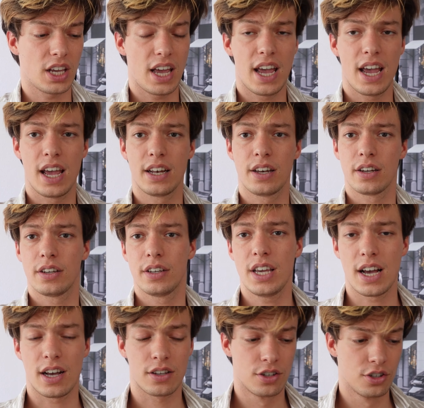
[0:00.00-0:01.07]
and
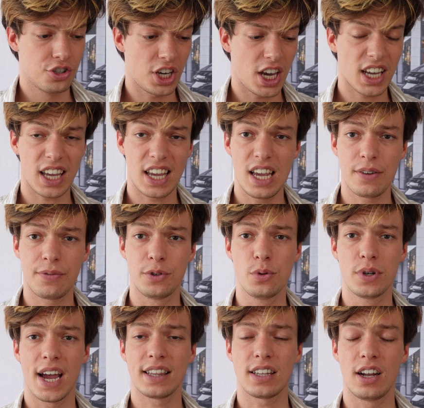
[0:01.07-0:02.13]
yeah, check if you
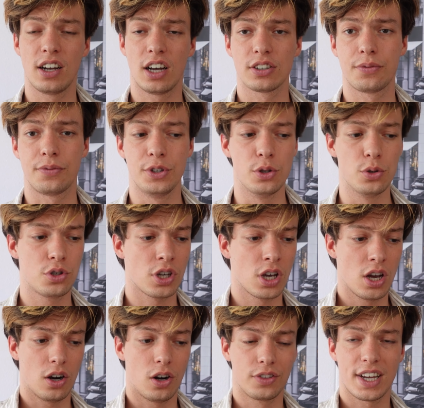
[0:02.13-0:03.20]
get a lot of views
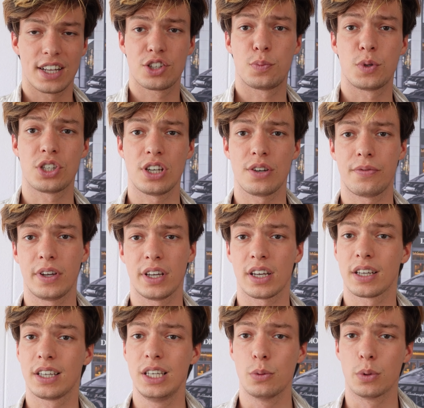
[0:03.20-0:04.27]
on that
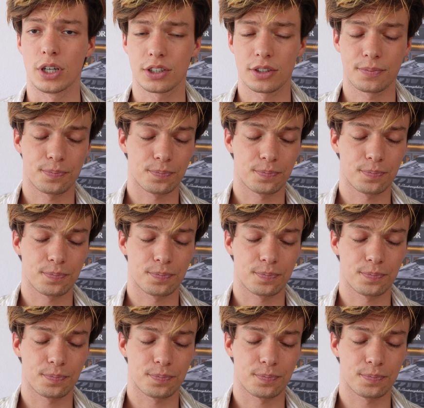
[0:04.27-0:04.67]
specific keyword.